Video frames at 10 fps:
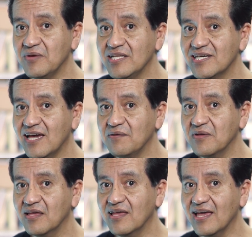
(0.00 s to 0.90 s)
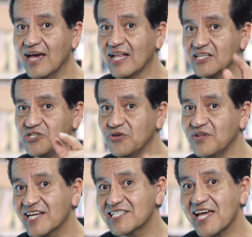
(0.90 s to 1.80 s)
Meantime, I'll see you
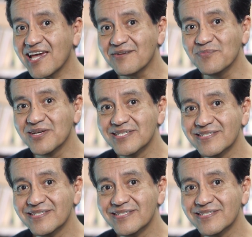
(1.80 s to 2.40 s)
next time.